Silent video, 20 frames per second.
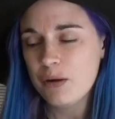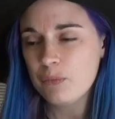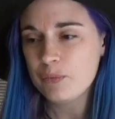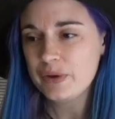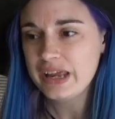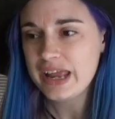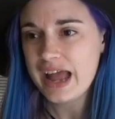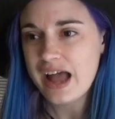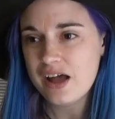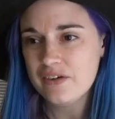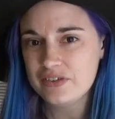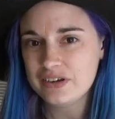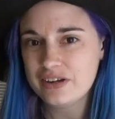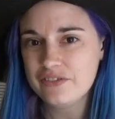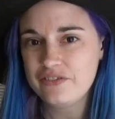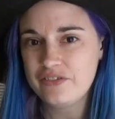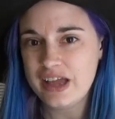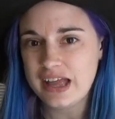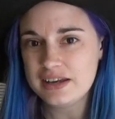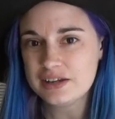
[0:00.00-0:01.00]
We have an
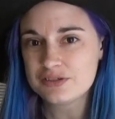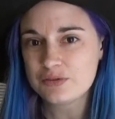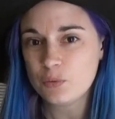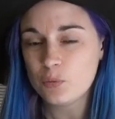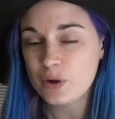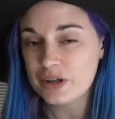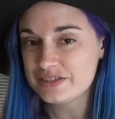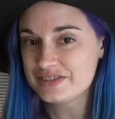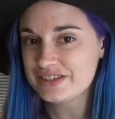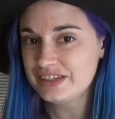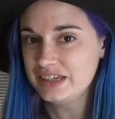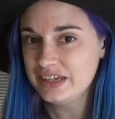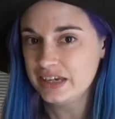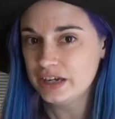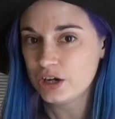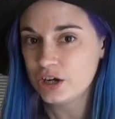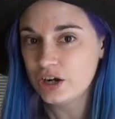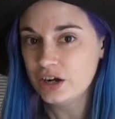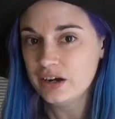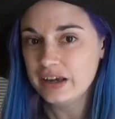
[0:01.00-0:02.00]
event once a
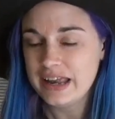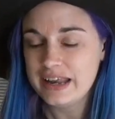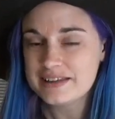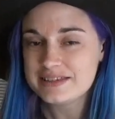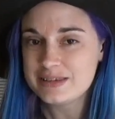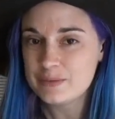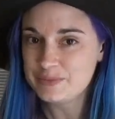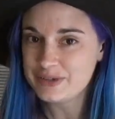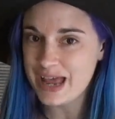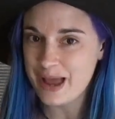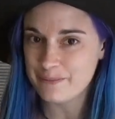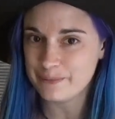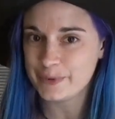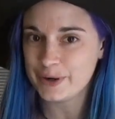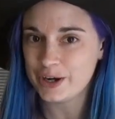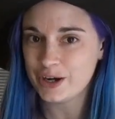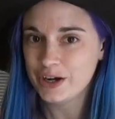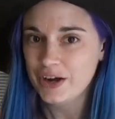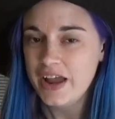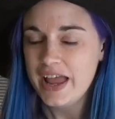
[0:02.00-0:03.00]
year in
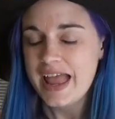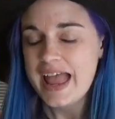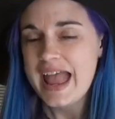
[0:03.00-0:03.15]
September,